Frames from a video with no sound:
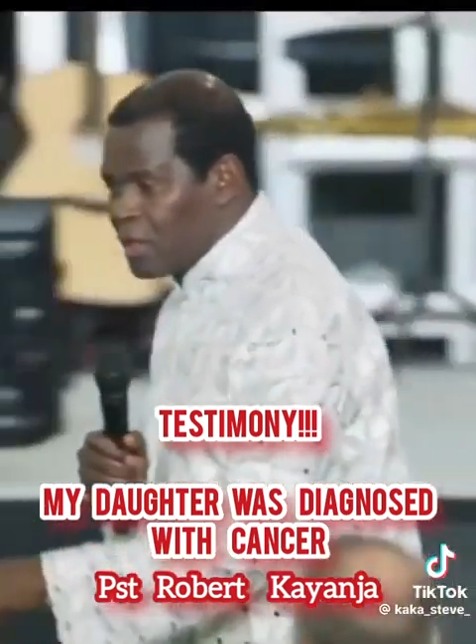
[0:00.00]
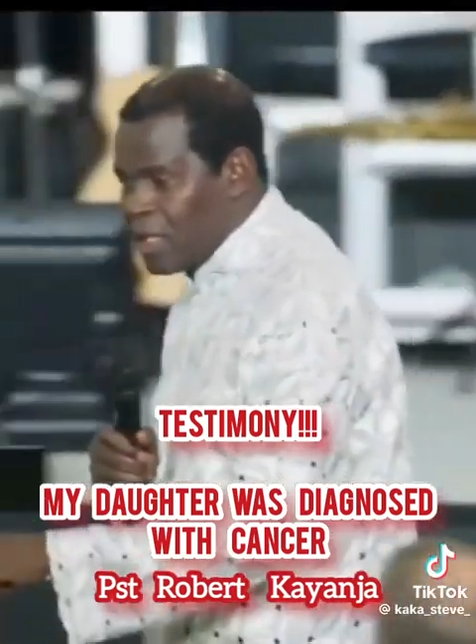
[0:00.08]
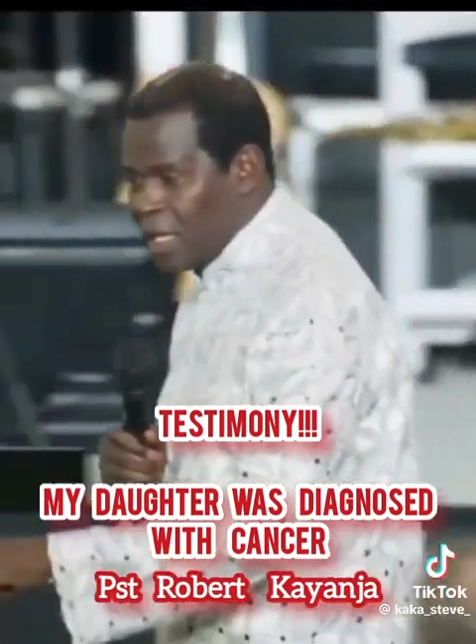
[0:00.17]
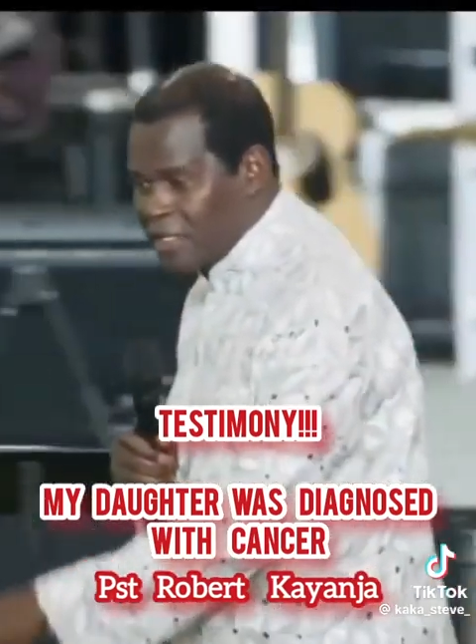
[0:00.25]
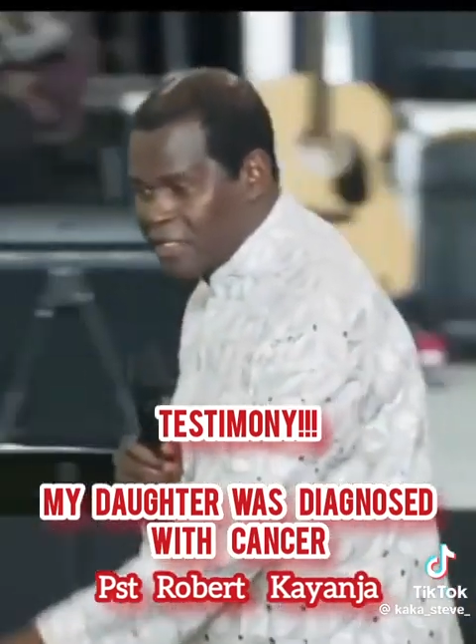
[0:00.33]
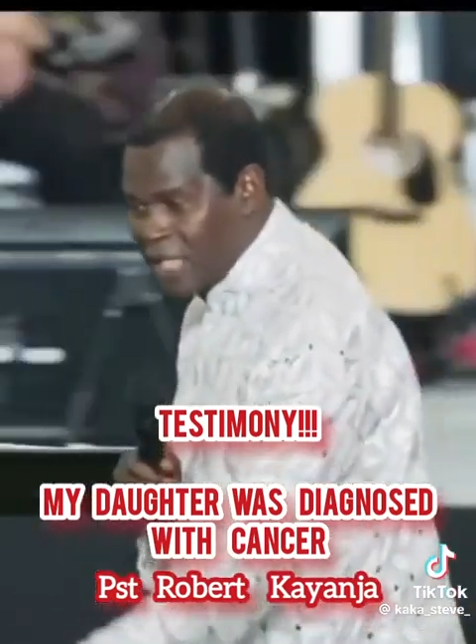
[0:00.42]

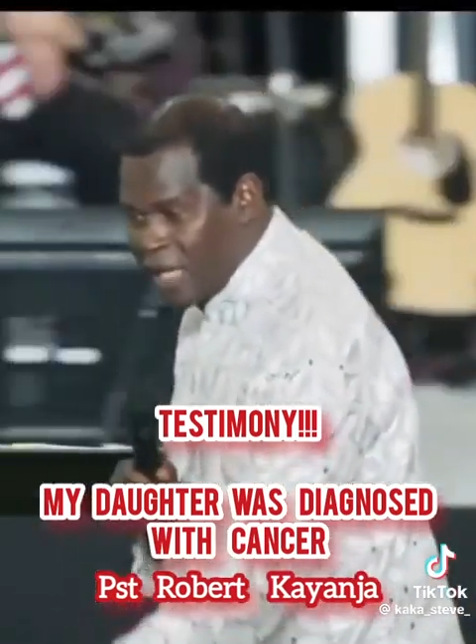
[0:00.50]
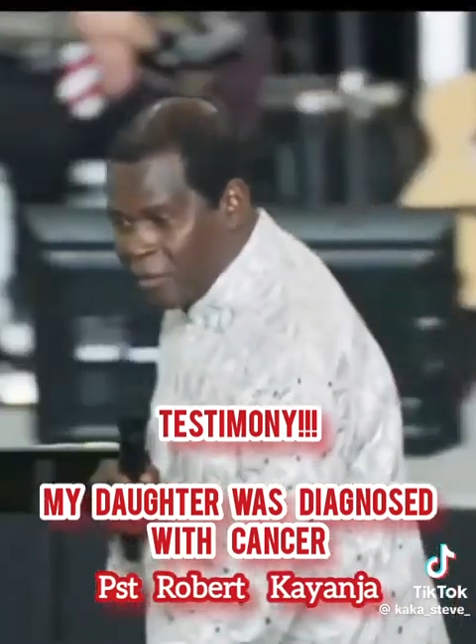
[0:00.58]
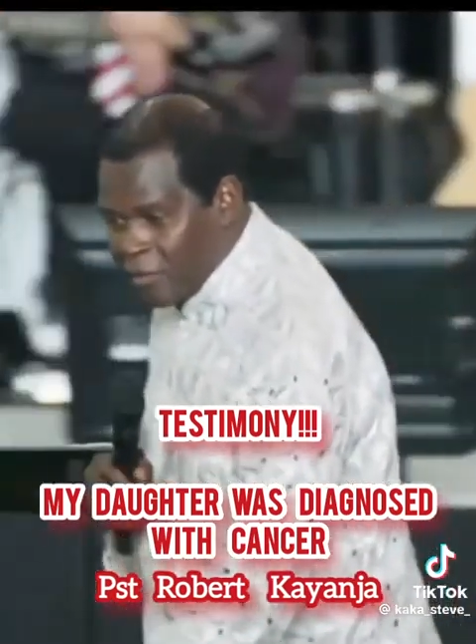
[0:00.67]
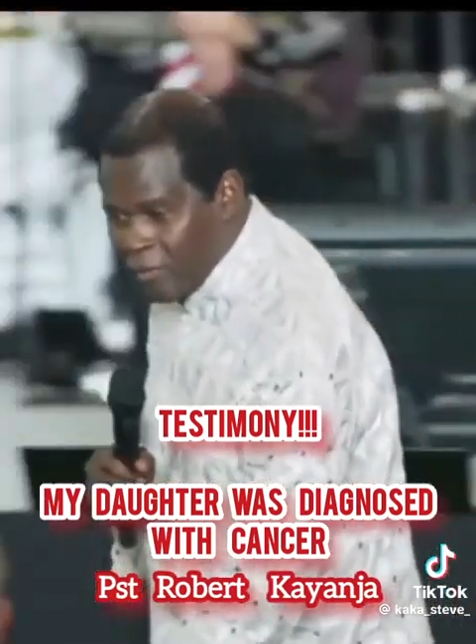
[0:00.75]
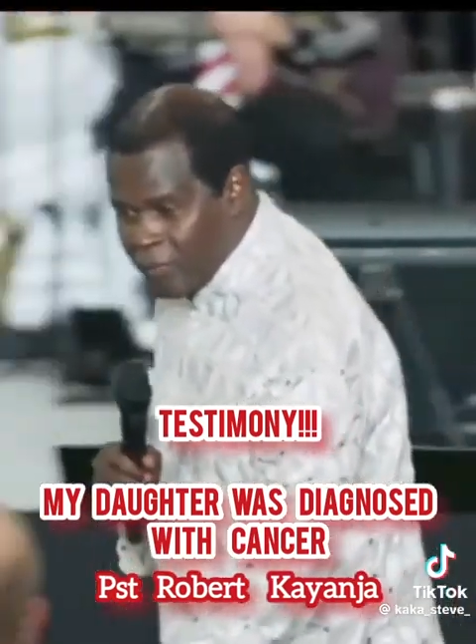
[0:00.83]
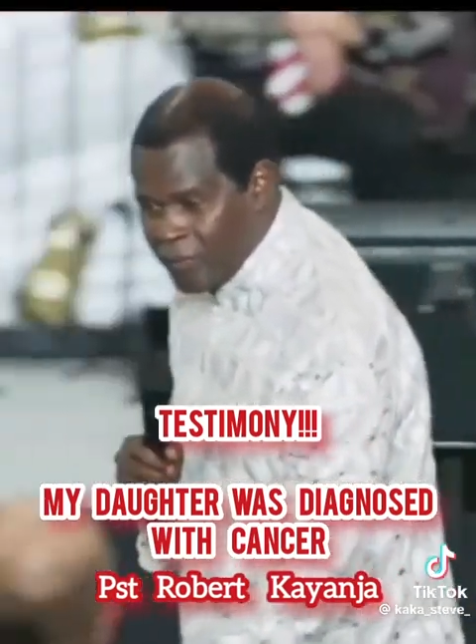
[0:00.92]
lunchtime,
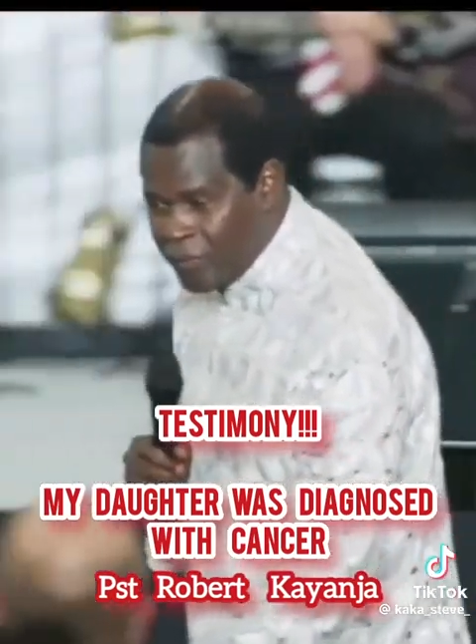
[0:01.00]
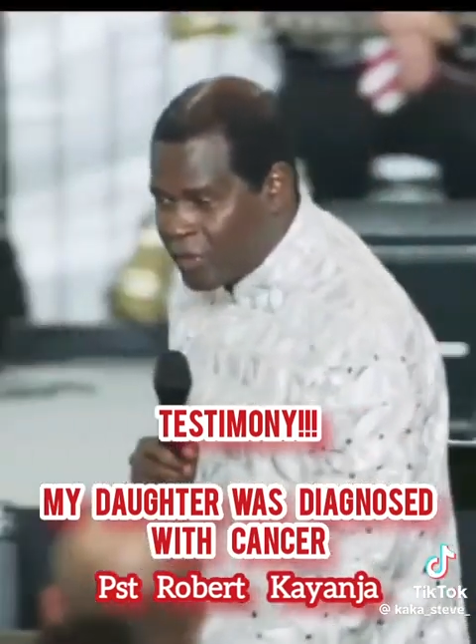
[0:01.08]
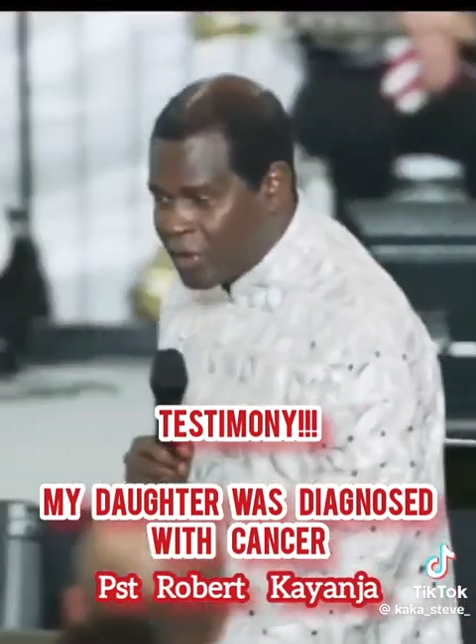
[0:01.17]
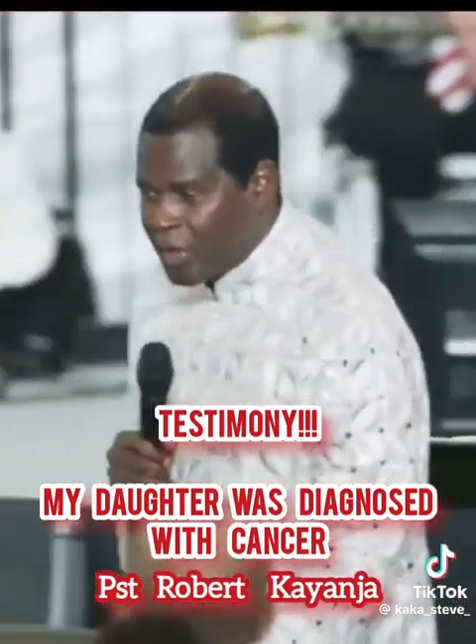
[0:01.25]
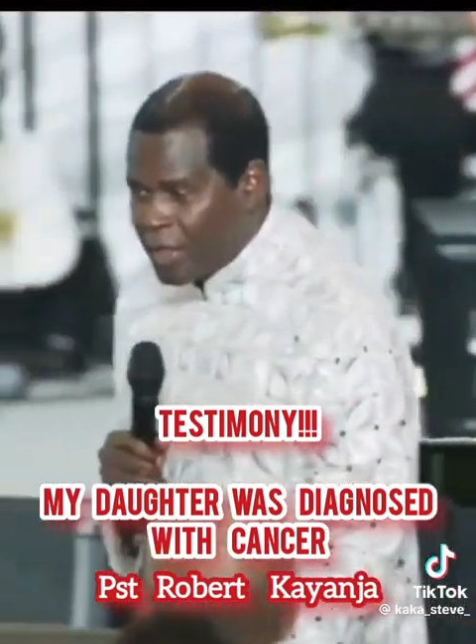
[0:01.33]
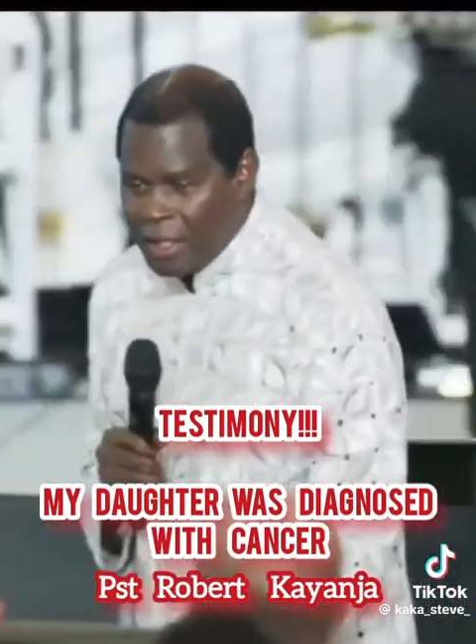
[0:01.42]

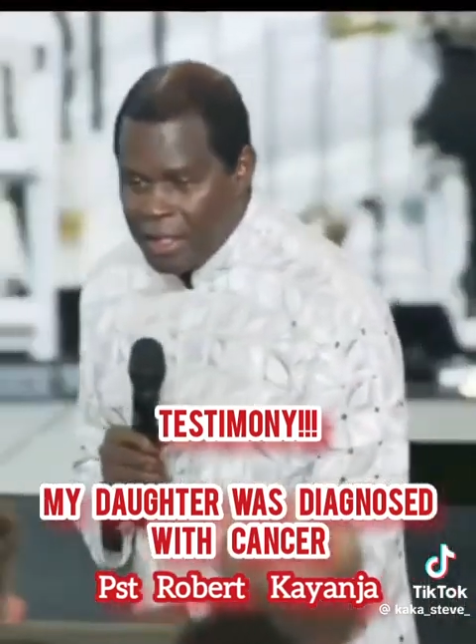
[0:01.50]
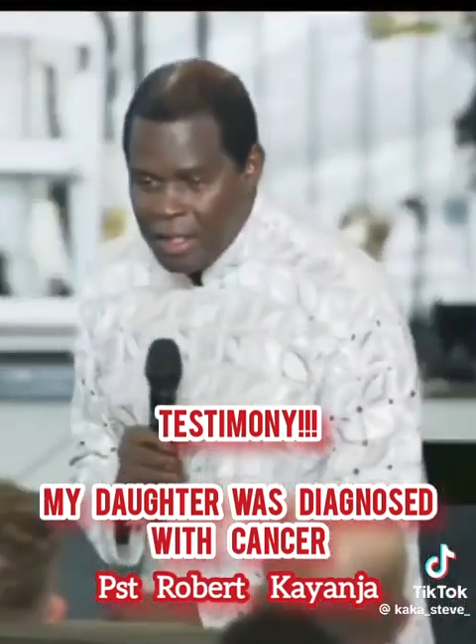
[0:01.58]
and in